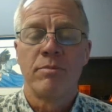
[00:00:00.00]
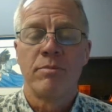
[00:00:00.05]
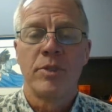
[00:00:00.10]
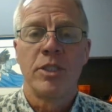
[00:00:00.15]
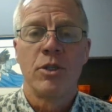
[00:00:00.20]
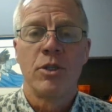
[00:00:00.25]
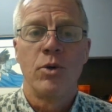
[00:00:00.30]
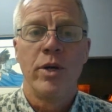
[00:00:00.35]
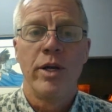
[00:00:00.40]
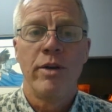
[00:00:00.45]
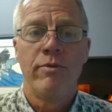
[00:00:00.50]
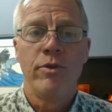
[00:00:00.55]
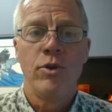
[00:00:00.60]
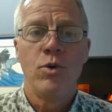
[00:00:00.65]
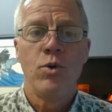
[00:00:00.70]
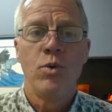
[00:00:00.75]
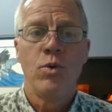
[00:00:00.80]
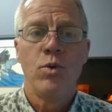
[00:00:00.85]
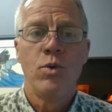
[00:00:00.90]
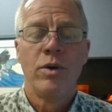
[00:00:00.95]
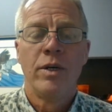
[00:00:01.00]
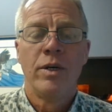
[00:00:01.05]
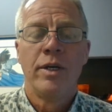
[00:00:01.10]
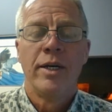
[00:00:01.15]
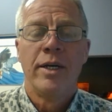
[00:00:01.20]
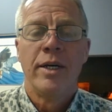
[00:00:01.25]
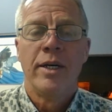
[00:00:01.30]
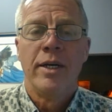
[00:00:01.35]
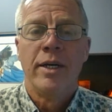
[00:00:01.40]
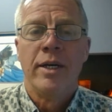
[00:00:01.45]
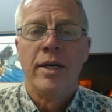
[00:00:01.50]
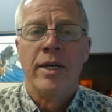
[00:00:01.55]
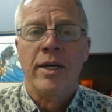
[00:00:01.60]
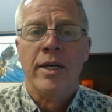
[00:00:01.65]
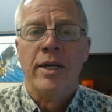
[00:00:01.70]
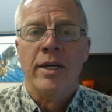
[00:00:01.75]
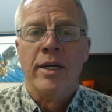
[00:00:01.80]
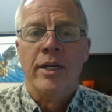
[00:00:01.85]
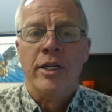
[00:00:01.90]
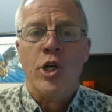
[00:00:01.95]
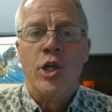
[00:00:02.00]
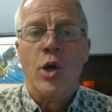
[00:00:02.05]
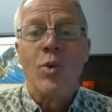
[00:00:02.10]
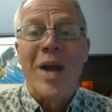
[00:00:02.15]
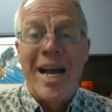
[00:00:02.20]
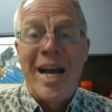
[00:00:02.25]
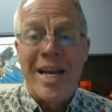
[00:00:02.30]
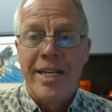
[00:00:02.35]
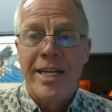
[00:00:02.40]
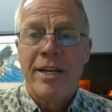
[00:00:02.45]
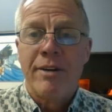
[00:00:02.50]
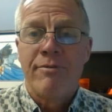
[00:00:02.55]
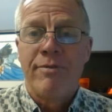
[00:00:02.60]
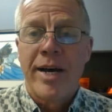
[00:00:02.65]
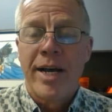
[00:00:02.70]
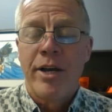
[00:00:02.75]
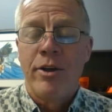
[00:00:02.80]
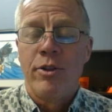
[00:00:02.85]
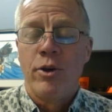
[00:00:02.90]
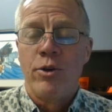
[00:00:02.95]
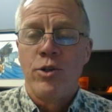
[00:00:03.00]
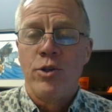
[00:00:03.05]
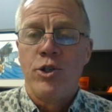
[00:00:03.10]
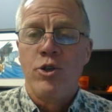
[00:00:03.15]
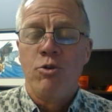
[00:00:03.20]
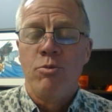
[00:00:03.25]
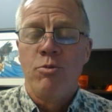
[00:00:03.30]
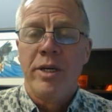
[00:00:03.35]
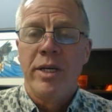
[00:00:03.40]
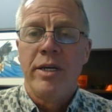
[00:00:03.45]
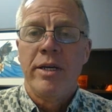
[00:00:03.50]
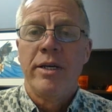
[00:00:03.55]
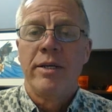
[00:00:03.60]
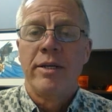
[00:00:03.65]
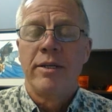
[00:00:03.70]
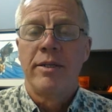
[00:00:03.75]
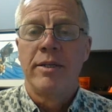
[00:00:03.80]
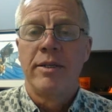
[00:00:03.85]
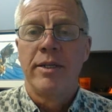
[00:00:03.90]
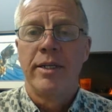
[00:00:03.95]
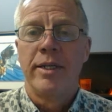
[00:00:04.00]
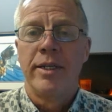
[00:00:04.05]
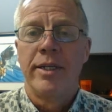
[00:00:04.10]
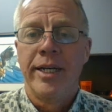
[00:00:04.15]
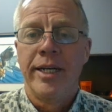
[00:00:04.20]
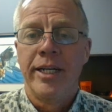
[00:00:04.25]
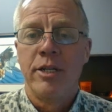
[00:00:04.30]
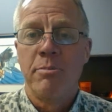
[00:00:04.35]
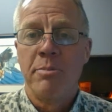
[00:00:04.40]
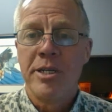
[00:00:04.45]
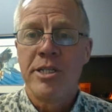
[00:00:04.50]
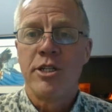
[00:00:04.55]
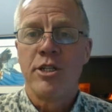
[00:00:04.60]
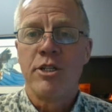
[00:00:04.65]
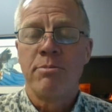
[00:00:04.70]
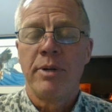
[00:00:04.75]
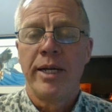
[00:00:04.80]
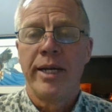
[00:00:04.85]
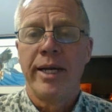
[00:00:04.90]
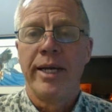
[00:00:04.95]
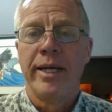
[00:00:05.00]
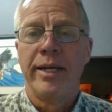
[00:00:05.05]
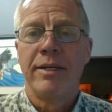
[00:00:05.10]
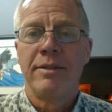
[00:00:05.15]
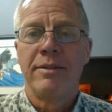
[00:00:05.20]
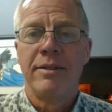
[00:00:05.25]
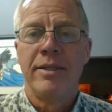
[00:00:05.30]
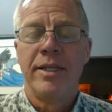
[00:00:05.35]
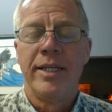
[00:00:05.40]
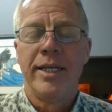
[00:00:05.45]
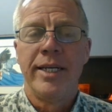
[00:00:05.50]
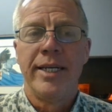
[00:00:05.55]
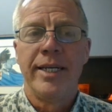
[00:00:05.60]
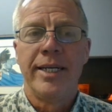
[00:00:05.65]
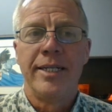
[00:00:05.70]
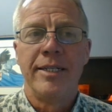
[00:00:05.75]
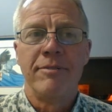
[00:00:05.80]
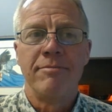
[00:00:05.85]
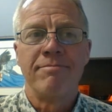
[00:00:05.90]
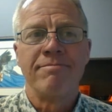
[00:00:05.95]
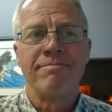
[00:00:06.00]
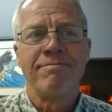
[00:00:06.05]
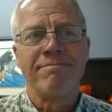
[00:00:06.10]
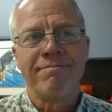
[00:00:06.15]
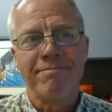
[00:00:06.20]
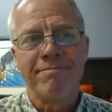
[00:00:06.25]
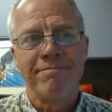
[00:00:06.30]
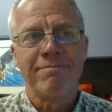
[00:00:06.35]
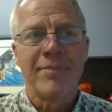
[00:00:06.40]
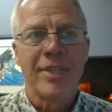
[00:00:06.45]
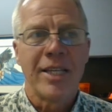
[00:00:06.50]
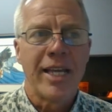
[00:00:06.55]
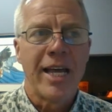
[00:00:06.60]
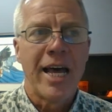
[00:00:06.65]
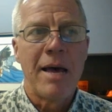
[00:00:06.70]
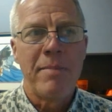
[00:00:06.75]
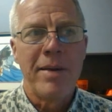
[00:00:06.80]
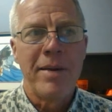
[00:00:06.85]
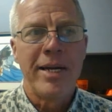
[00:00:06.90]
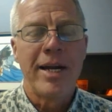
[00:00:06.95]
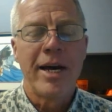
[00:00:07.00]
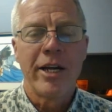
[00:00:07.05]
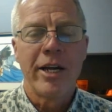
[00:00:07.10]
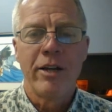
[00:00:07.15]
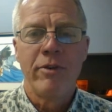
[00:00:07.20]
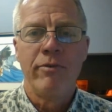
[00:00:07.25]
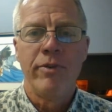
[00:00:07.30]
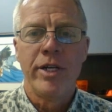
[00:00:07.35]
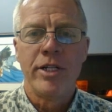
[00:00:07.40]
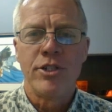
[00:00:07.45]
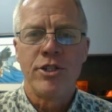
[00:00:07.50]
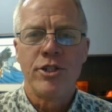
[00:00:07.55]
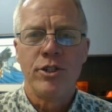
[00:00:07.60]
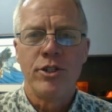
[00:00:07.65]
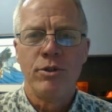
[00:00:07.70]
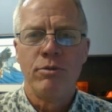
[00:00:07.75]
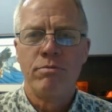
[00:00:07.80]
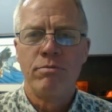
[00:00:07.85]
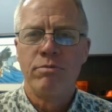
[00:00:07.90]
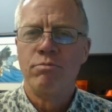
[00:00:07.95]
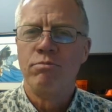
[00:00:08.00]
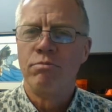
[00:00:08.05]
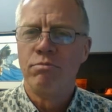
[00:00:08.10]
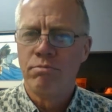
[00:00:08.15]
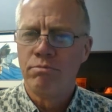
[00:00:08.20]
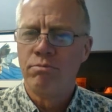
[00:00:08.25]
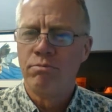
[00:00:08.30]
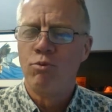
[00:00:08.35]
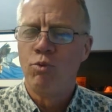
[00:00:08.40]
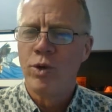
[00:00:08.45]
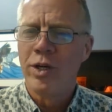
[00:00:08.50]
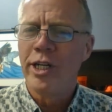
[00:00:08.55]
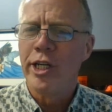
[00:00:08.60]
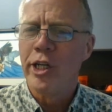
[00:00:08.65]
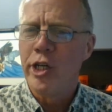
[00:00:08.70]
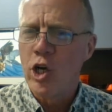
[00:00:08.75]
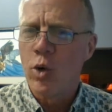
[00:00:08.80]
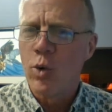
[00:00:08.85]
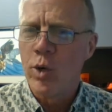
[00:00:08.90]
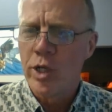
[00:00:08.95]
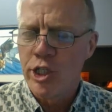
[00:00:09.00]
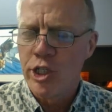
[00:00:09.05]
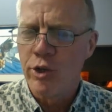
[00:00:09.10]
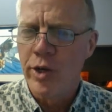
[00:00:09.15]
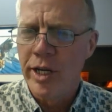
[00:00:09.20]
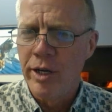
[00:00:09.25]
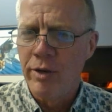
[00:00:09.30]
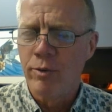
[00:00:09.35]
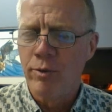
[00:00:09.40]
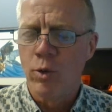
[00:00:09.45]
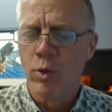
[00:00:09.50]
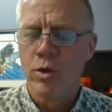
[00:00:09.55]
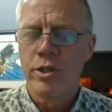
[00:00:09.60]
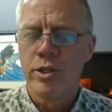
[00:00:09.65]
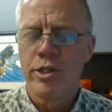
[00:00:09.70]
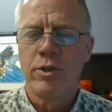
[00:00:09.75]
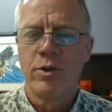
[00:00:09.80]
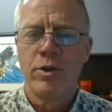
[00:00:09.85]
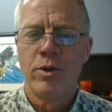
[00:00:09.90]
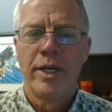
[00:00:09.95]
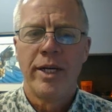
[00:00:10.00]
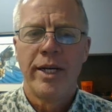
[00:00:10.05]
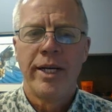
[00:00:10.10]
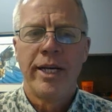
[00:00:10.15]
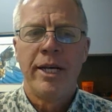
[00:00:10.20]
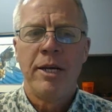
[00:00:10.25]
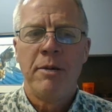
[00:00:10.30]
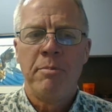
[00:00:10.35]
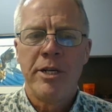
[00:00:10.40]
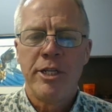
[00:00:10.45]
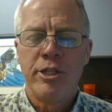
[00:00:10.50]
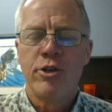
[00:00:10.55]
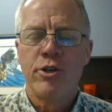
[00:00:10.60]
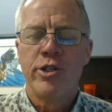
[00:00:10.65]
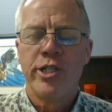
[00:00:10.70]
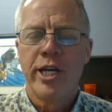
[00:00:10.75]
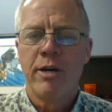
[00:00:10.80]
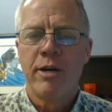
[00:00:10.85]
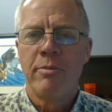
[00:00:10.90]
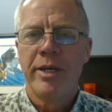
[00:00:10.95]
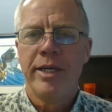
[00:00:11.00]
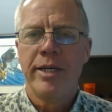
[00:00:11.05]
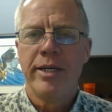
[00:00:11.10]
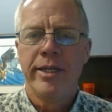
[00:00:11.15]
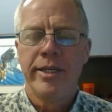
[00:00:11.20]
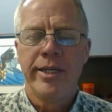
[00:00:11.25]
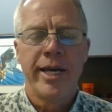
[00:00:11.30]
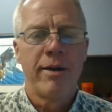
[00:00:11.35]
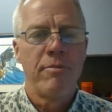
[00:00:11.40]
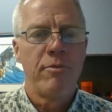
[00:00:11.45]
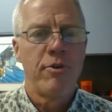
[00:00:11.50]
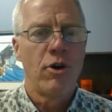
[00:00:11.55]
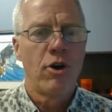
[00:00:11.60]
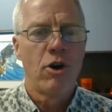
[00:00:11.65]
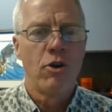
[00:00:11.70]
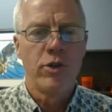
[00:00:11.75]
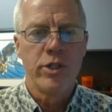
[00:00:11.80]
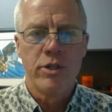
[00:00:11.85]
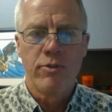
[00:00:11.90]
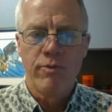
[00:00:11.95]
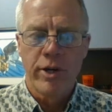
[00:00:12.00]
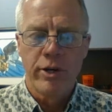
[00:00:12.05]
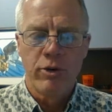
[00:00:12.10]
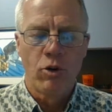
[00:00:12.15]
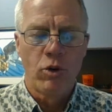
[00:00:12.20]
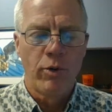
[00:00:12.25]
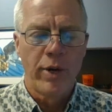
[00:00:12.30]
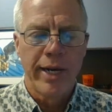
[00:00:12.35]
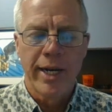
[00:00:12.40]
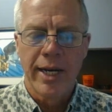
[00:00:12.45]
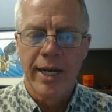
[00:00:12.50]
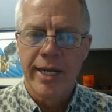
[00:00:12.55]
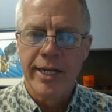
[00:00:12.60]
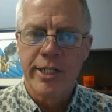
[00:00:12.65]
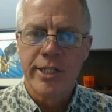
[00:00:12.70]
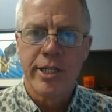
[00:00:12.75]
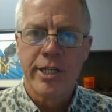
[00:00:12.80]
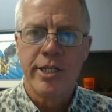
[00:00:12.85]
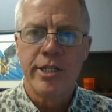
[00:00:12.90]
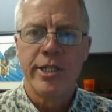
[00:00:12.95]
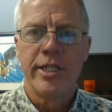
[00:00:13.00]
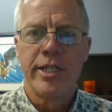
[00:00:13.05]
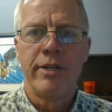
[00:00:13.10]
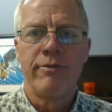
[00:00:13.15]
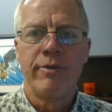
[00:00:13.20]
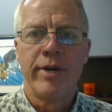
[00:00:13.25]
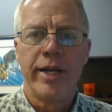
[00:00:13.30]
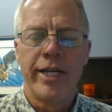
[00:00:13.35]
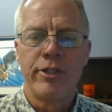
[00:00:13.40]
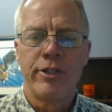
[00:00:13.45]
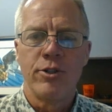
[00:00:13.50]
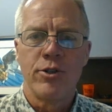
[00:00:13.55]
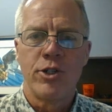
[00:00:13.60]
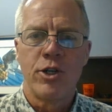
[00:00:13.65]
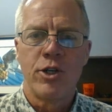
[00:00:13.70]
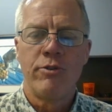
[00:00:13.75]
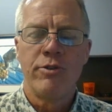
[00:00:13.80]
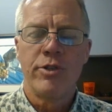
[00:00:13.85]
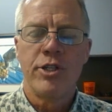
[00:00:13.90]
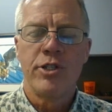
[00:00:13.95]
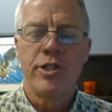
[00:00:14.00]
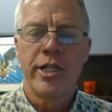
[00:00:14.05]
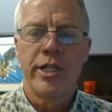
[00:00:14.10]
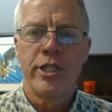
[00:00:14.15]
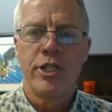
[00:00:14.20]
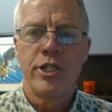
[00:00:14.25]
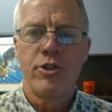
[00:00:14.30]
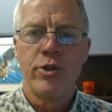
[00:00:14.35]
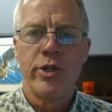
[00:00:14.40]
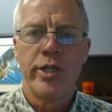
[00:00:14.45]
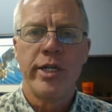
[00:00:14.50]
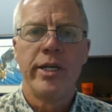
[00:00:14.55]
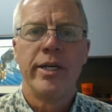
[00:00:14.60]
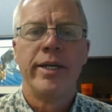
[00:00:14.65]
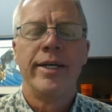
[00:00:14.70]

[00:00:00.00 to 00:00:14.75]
So if you don't identify those to me in the business plan, then I may not convince you really know what you're in for. So be sure and tell me, yeah, there are all these federal regulations in the financial services industry,